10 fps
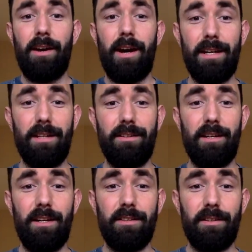And then
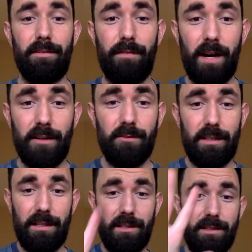the final,
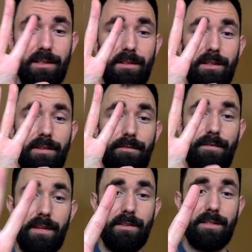the
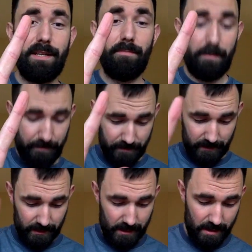fifth tip,
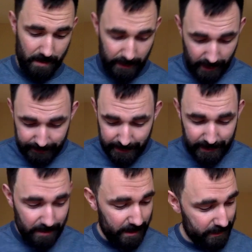I think
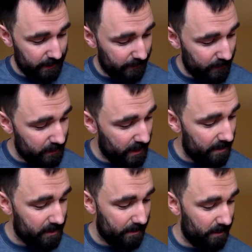I mentioned a few
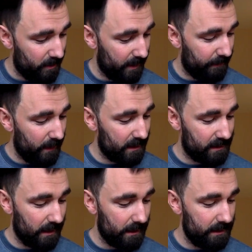times. When I first
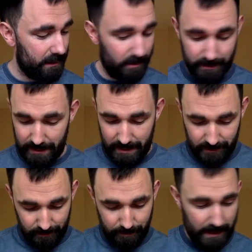started, I was there
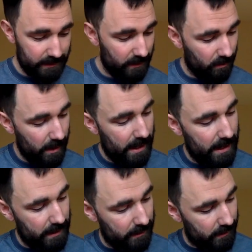just blasting
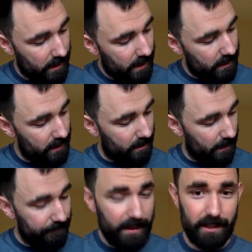away, and my
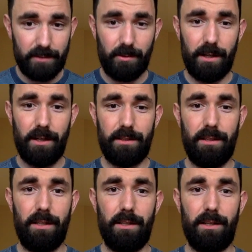fingers were
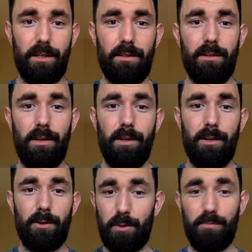hurting. I
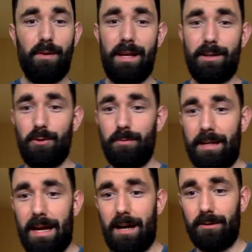couldn't play Call Me
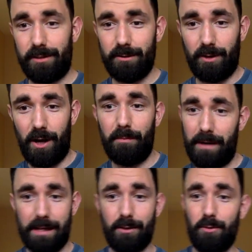Out, still can't
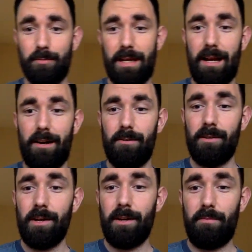play Call Me Out,
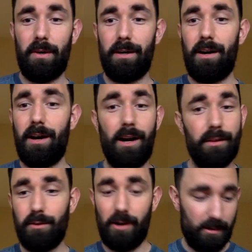but I
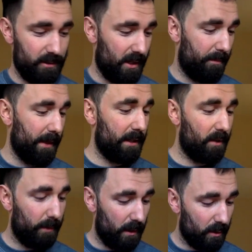thought I was going to pick it
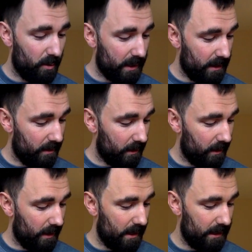up a lot quicker,
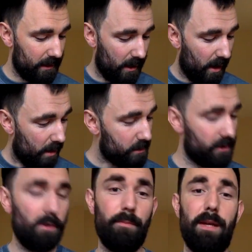and I was
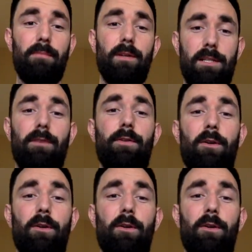sort of beating myself